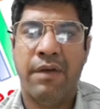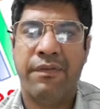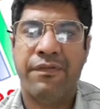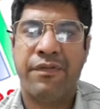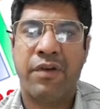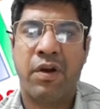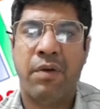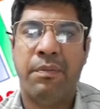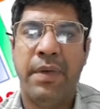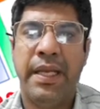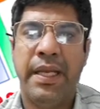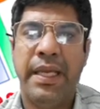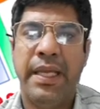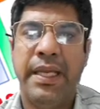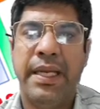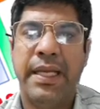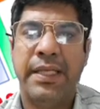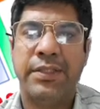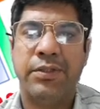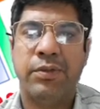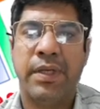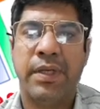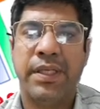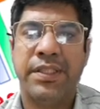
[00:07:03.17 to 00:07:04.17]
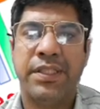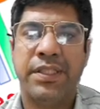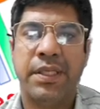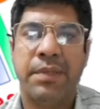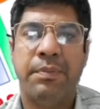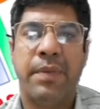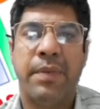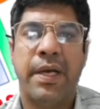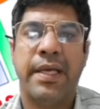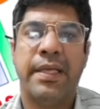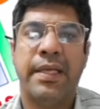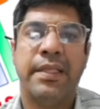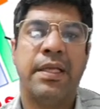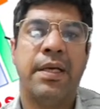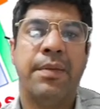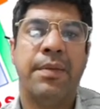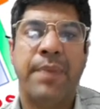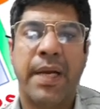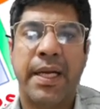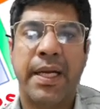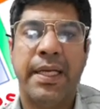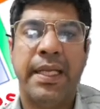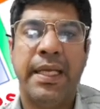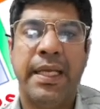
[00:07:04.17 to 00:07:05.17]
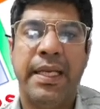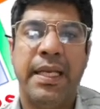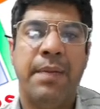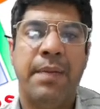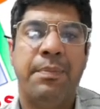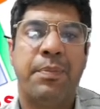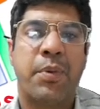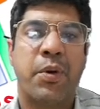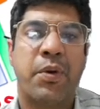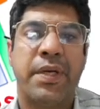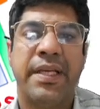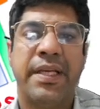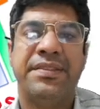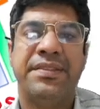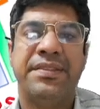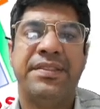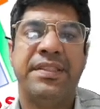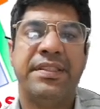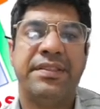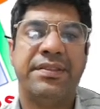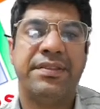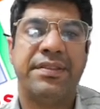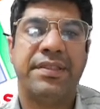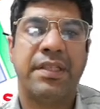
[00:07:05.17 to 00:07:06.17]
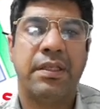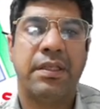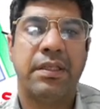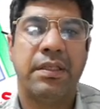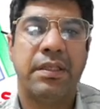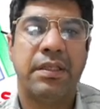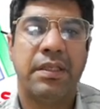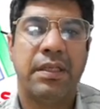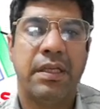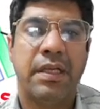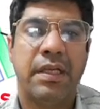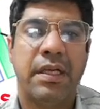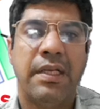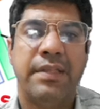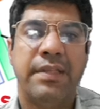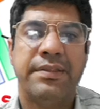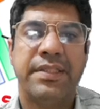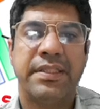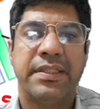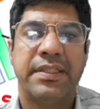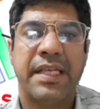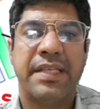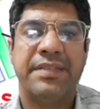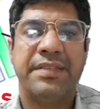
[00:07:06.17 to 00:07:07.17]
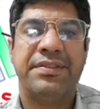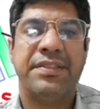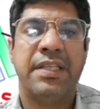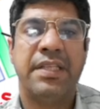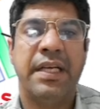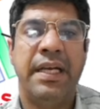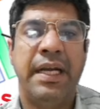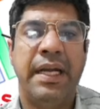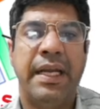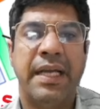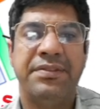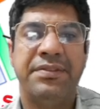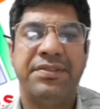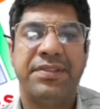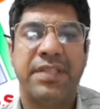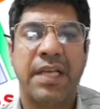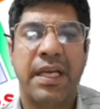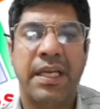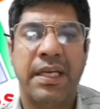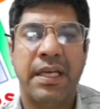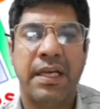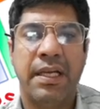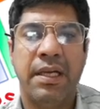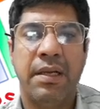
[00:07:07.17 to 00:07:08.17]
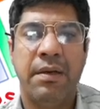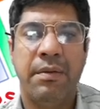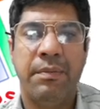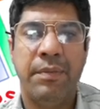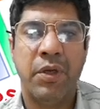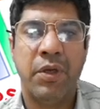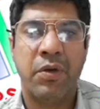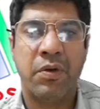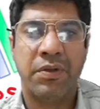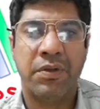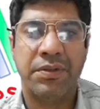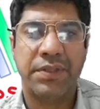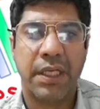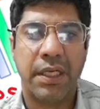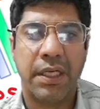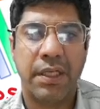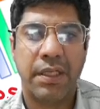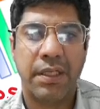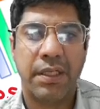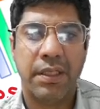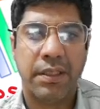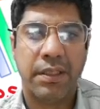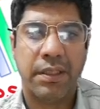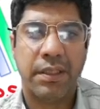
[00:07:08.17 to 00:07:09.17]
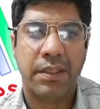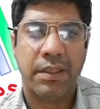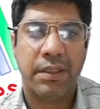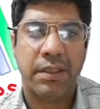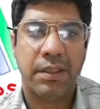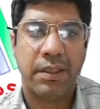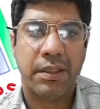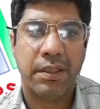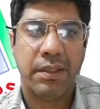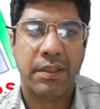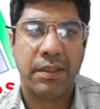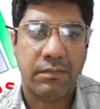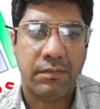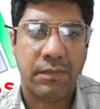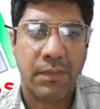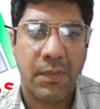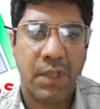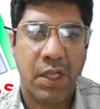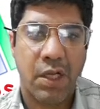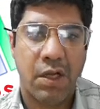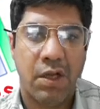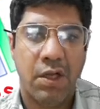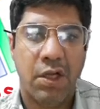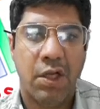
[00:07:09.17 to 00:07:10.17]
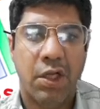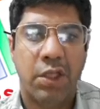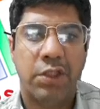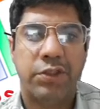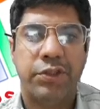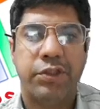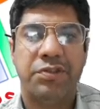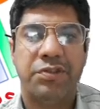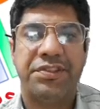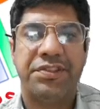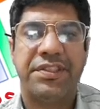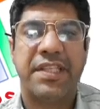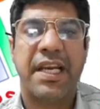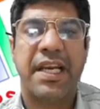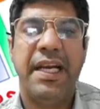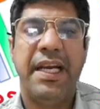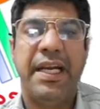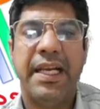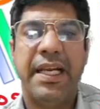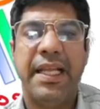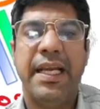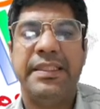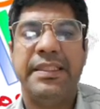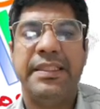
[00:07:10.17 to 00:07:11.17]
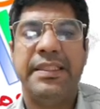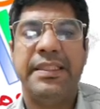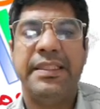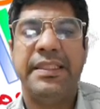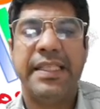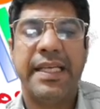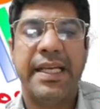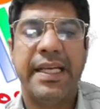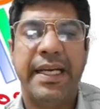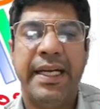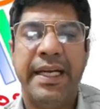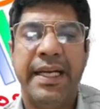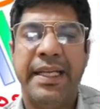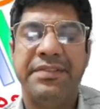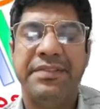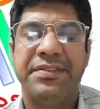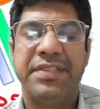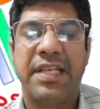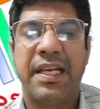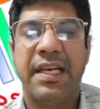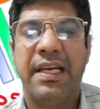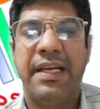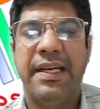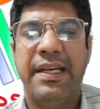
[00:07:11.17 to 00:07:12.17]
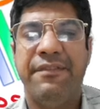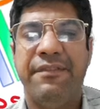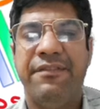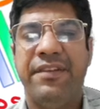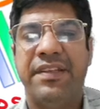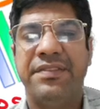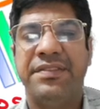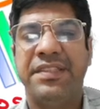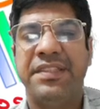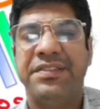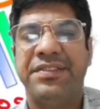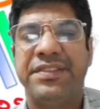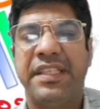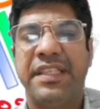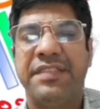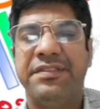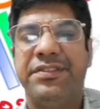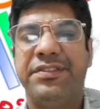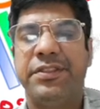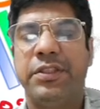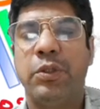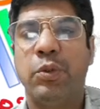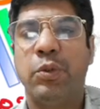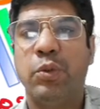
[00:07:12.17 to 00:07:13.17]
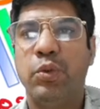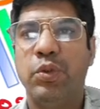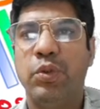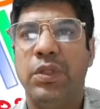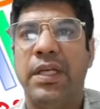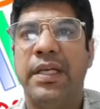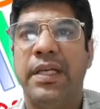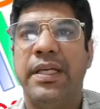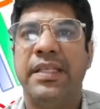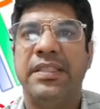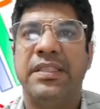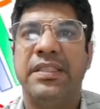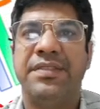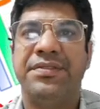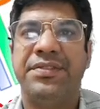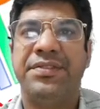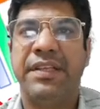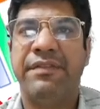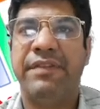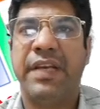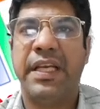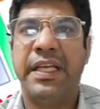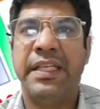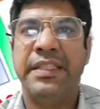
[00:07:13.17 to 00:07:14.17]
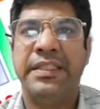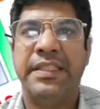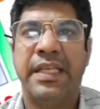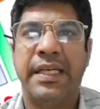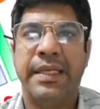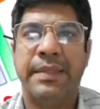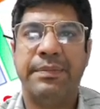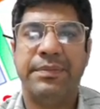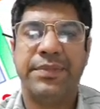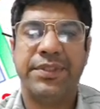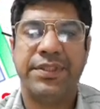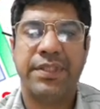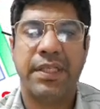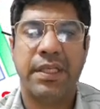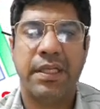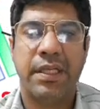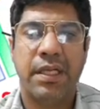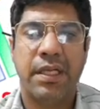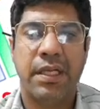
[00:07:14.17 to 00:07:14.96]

from denaturation by the bacterial proteases such as the intestinal mucosa. So secretory IgA, it is relative resistance to the digestive enzymes,